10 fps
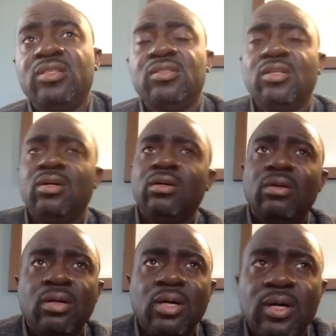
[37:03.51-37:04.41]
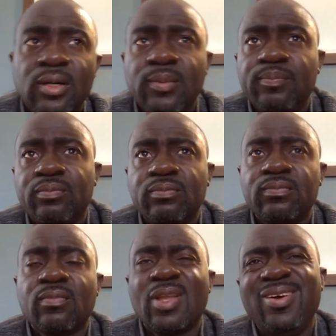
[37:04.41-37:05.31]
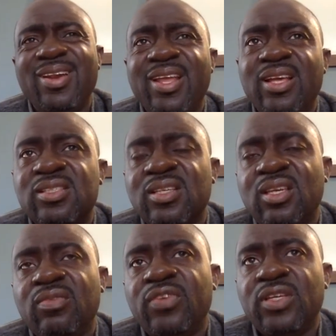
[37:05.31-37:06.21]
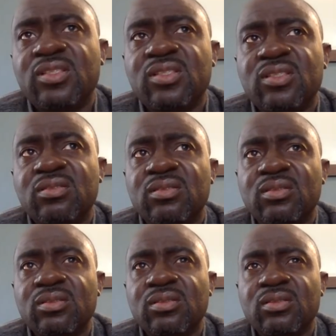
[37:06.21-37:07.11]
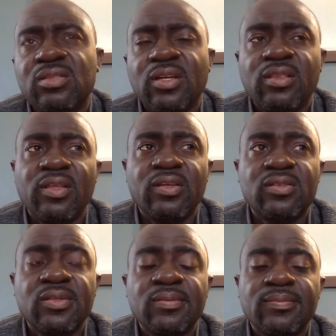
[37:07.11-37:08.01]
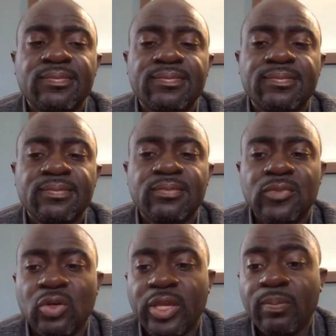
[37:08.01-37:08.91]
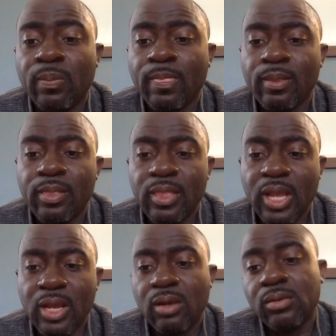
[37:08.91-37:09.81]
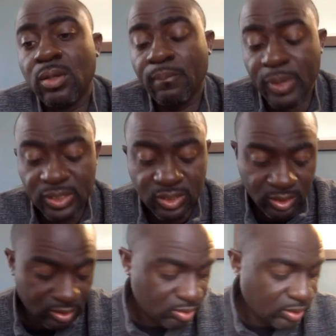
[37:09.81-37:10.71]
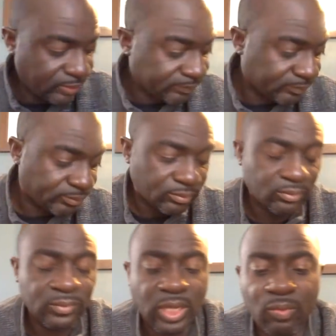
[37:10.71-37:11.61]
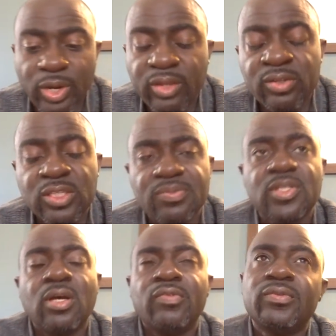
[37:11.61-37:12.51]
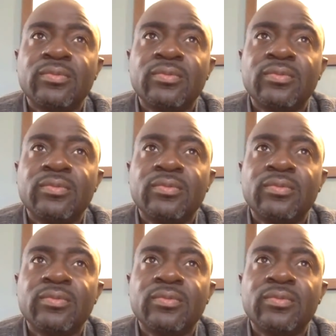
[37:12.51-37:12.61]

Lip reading: So unless if it's certain things. Okay. Now business. Okay, I'm working on some stuff.